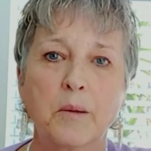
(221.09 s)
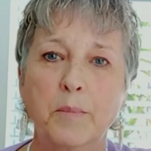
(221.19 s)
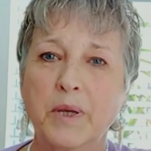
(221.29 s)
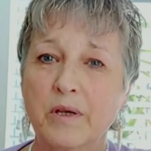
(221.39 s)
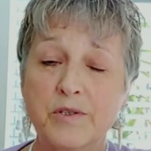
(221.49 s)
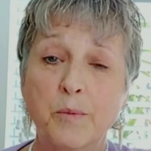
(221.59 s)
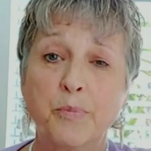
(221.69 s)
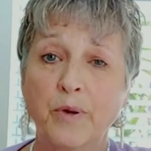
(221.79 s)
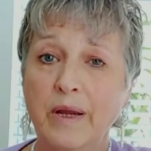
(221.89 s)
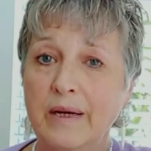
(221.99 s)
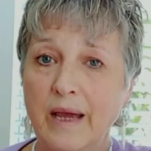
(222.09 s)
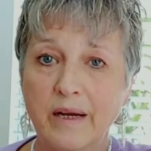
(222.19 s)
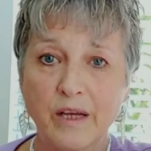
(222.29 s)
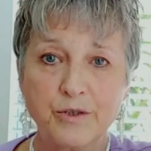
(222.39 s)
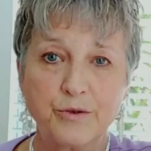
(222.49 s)
Because the brain and
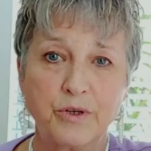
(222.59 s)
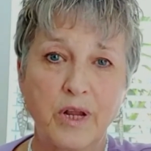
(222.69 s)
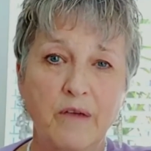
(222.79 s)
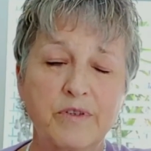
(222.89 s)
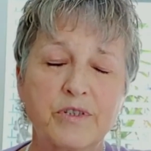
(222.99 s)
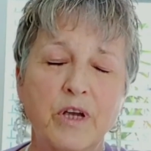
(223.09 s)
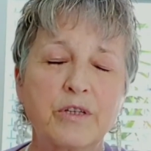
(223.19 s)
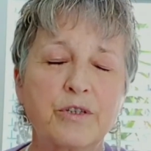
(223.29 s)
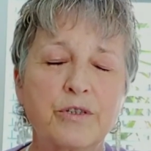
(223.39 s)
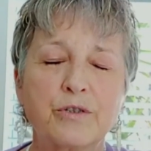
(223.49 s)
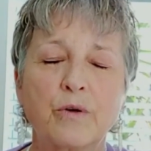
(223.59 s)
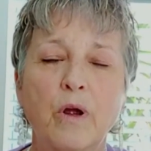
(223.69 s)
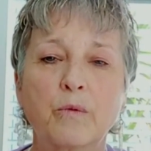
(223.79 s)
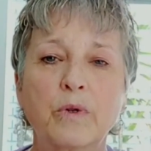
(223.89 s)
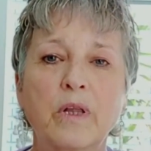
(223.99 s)
estrogen have such a
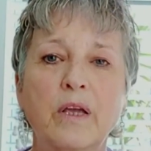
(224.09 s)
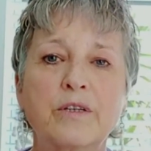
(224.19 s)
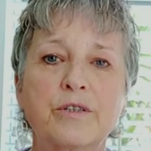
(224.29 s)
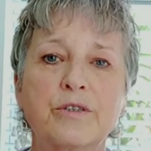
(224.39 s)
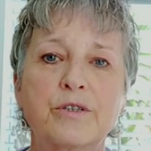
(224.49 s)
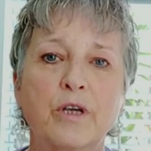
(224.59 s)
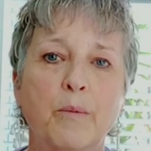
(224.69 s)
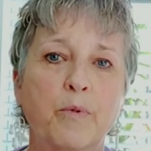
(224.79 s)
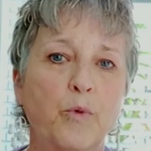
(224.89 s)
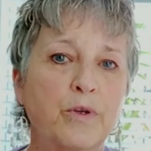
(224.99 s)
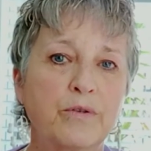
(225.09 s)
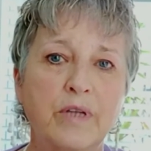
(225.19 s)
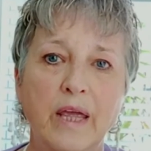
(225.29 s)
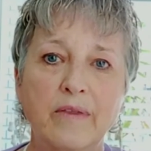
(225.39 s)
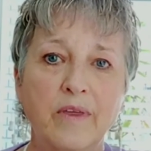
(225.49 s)
strong relationship, when you
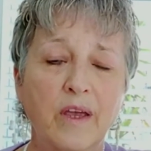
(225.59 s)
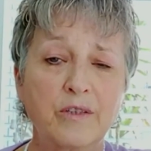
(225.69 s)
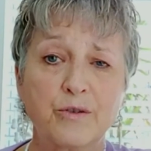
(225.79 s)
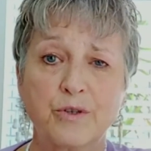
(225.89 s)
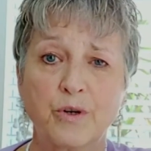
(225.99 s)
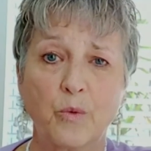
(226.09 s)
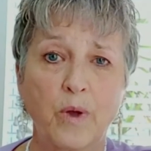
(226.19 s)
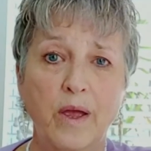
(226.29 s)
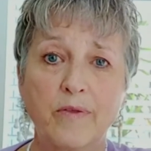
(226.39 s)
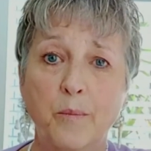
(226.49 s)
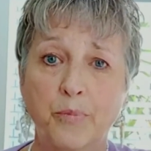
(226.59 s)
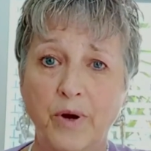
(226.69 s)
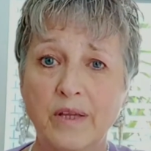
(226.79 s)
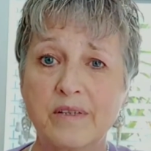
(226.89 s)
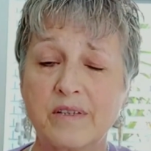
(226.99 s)
take the estrogen away, the
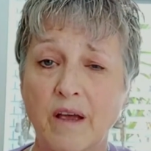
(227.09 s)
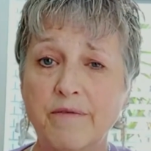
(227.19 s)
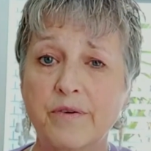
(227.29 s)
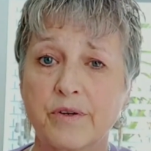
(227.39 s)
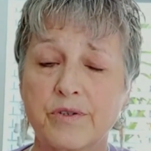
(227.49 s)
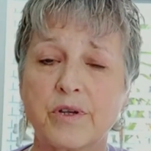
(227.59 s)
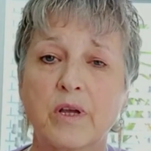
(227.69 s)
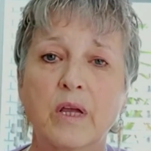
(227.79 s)
brain suffers.